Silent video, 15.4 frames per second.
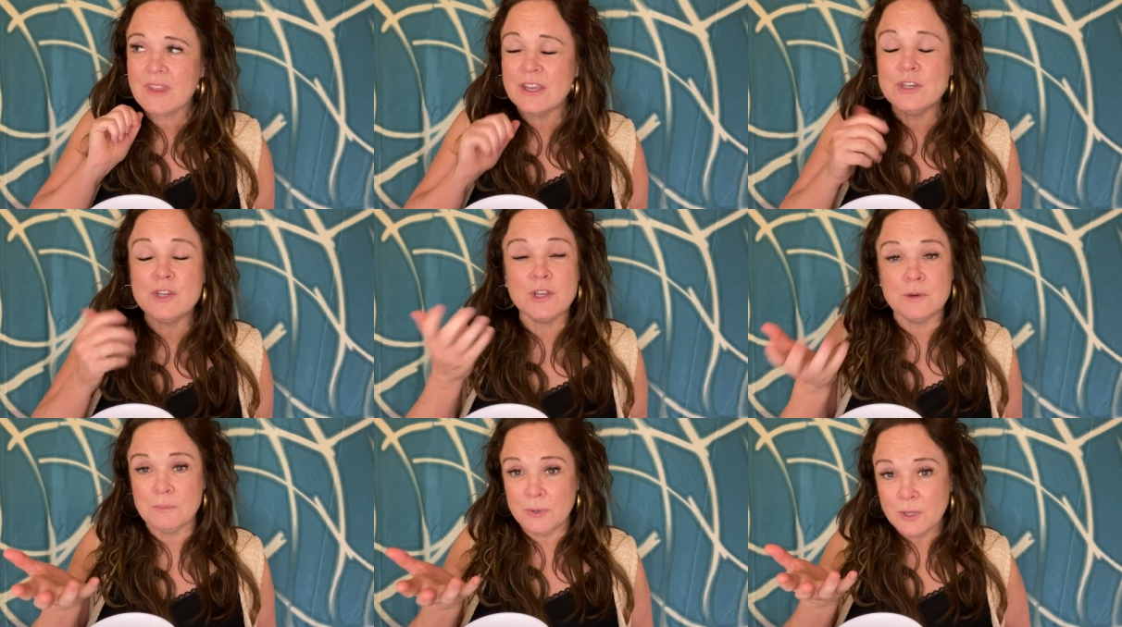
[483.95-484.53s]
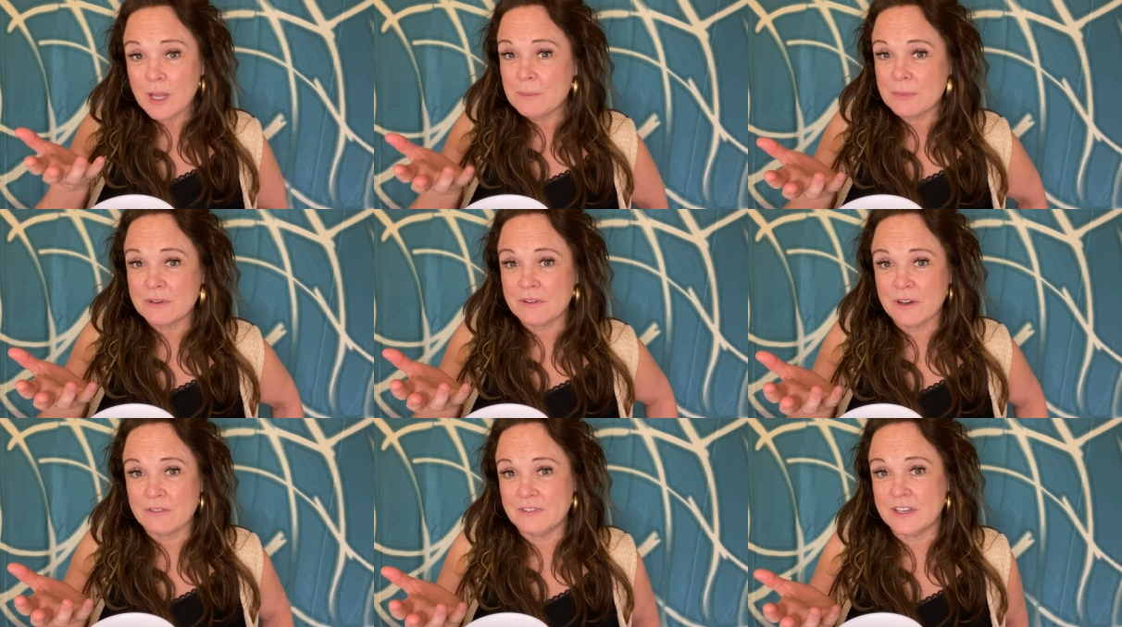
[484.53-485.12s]
you can pull up
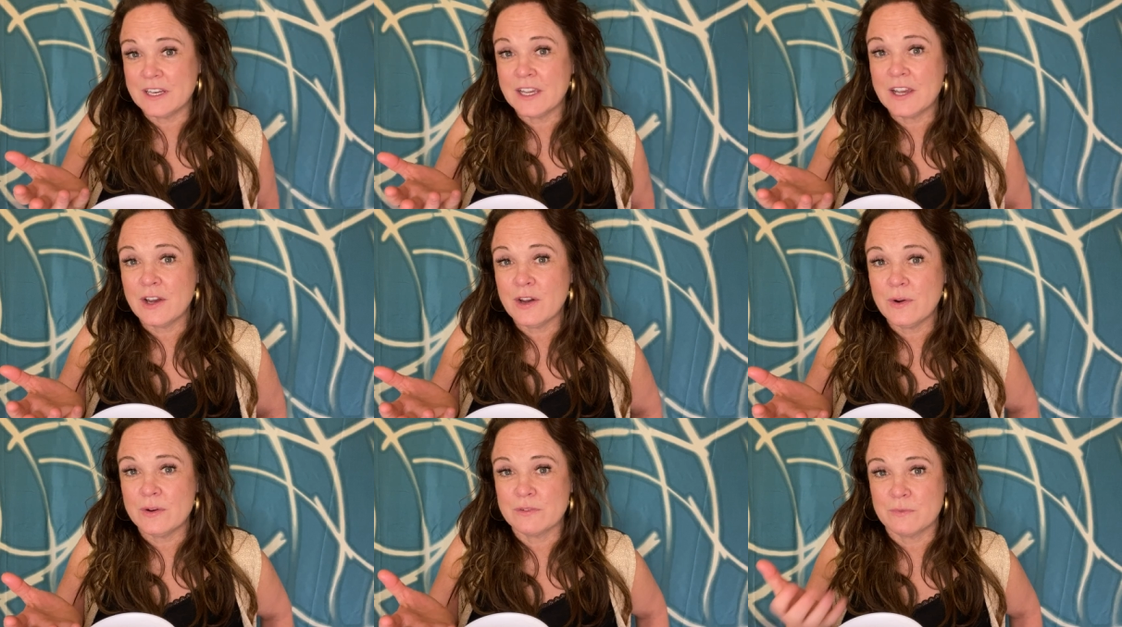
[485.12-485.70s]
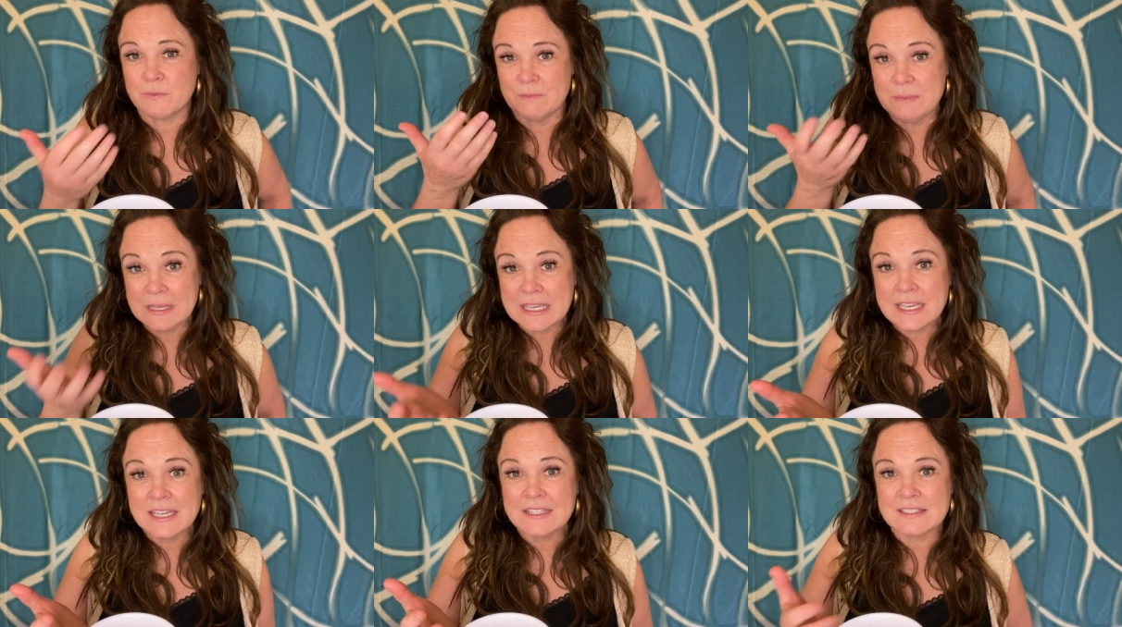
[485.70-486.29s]
a, a video of
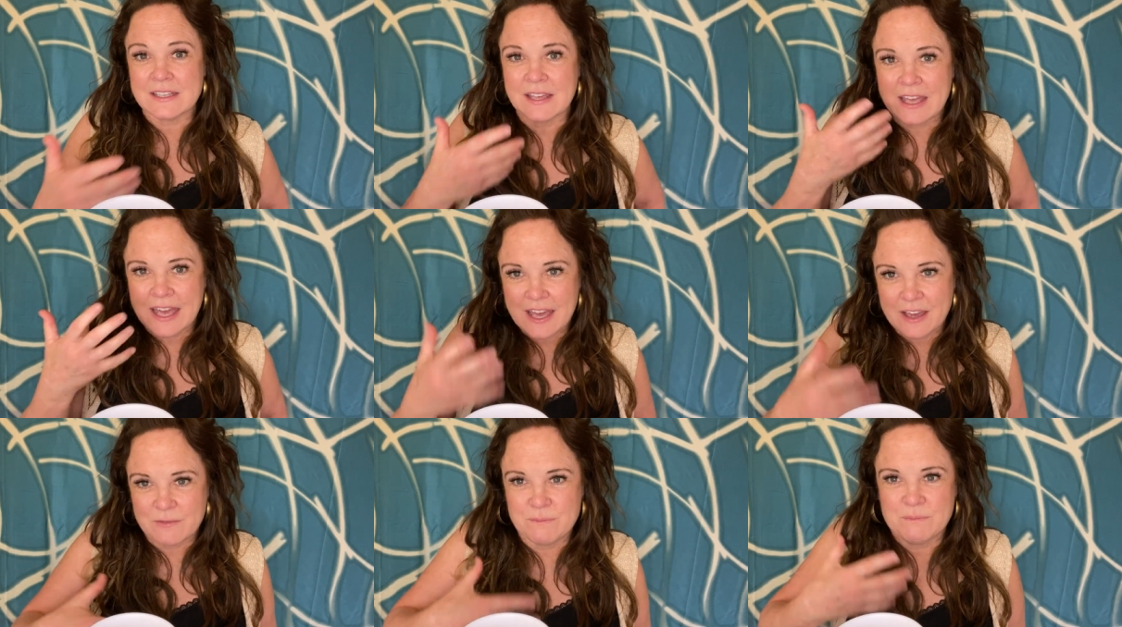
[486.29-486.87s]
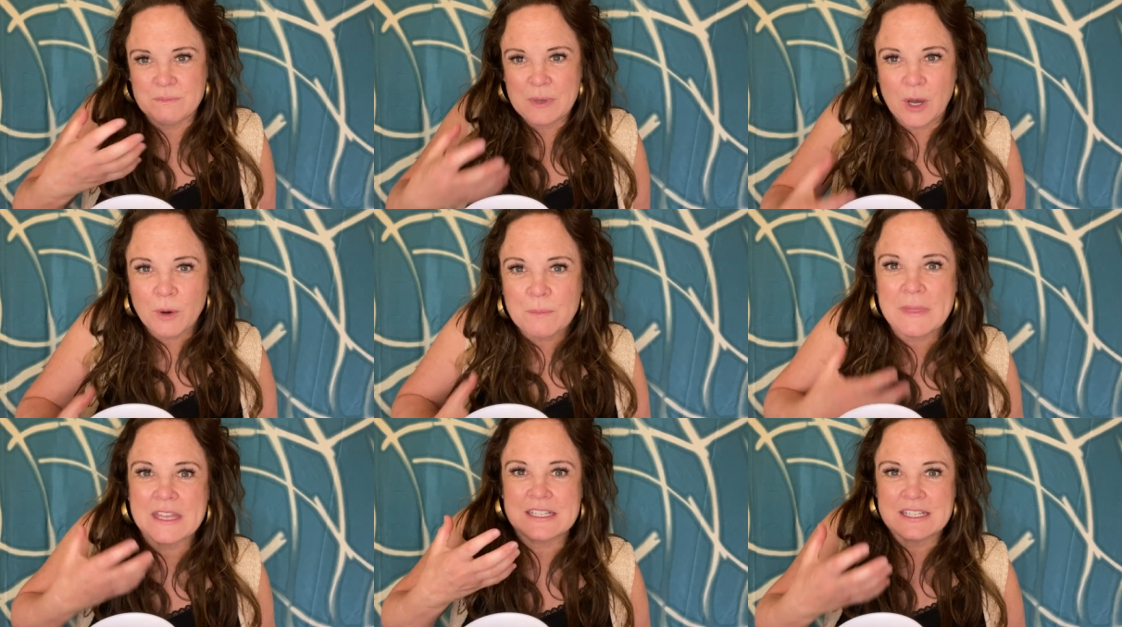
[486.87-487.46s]
me to
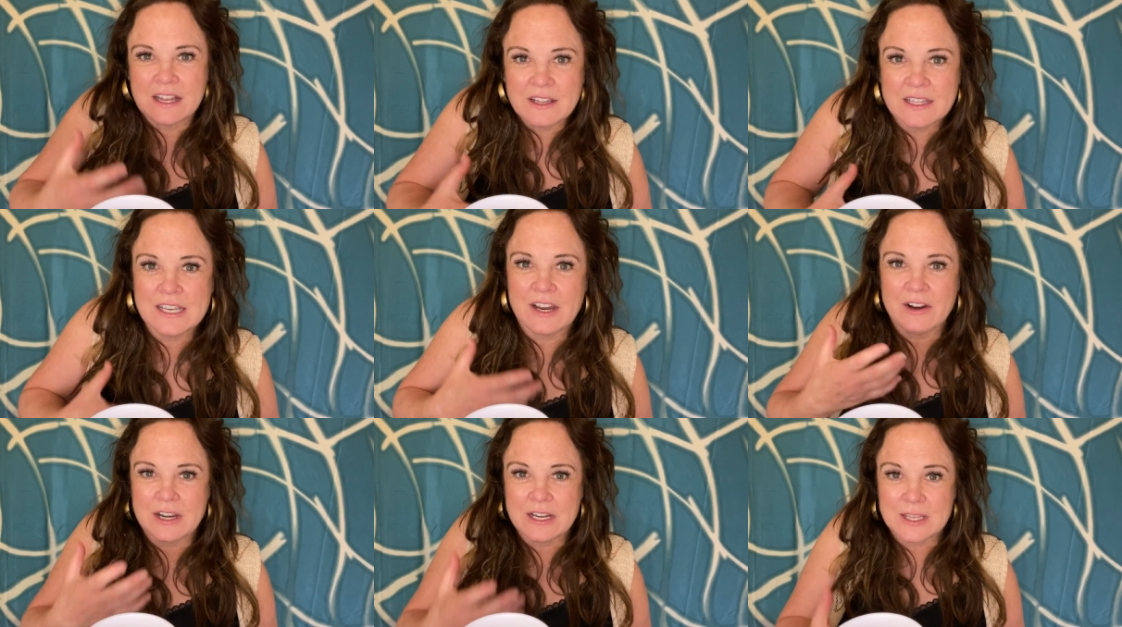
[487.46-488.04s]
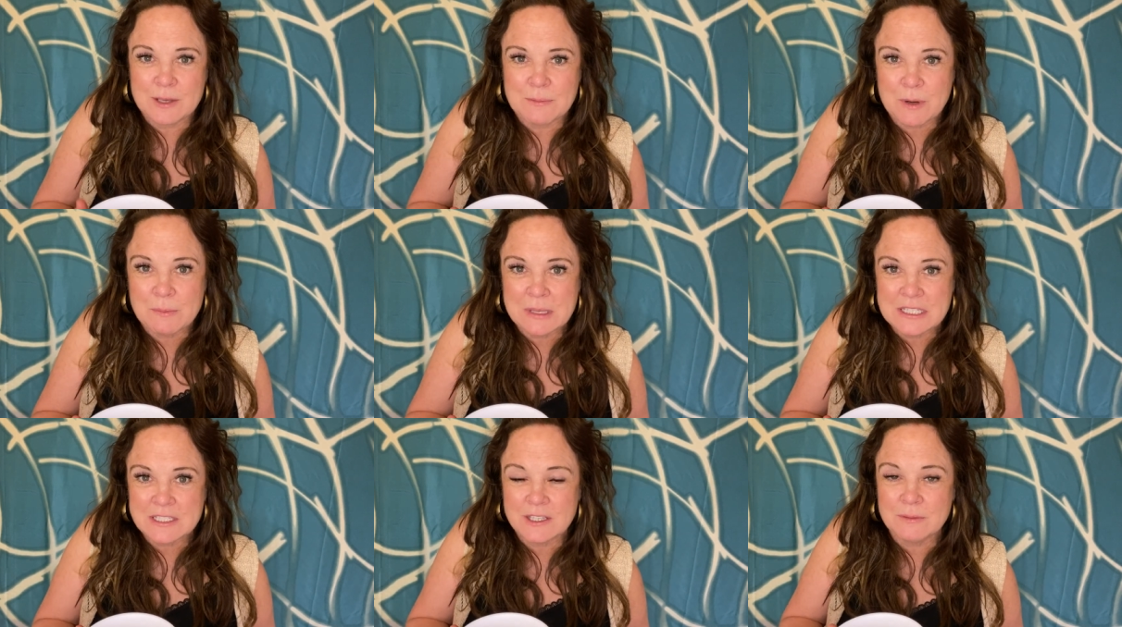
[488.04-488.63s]
help that solidarity and that
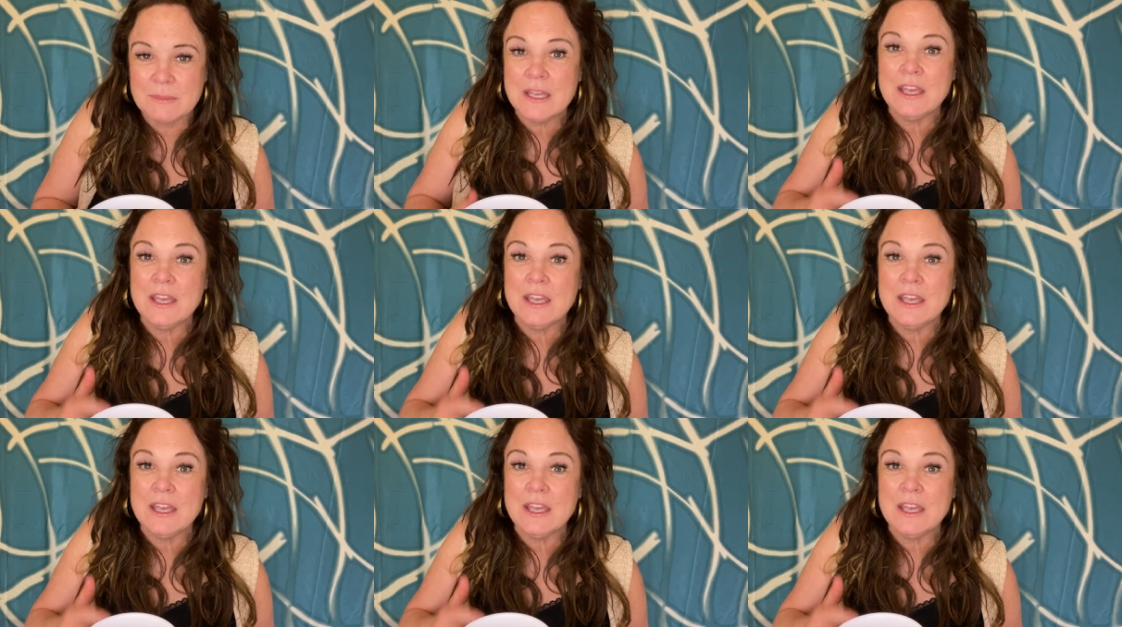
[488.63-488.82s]
momentum.